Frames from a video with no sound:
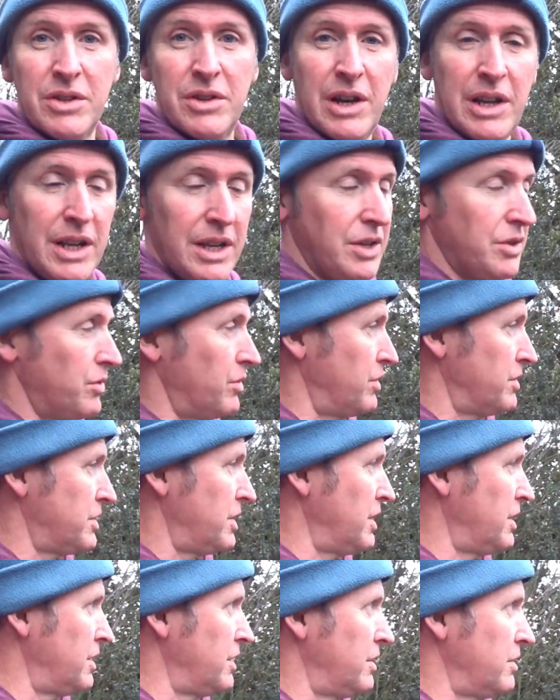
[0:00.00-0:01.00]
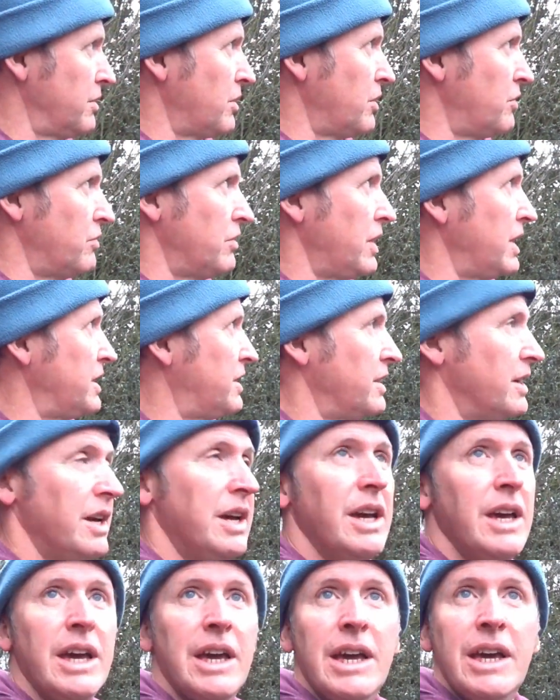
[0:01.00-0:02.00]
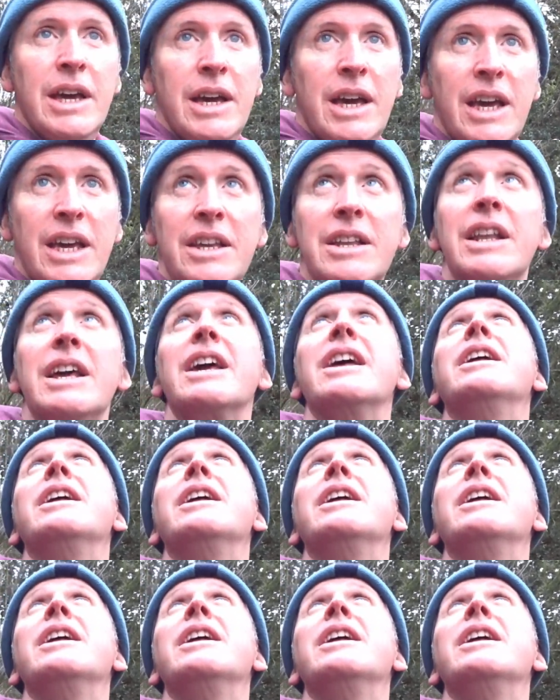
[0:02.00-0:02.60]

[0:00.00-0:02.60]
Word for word: you know, I like crows. I've got right to eat like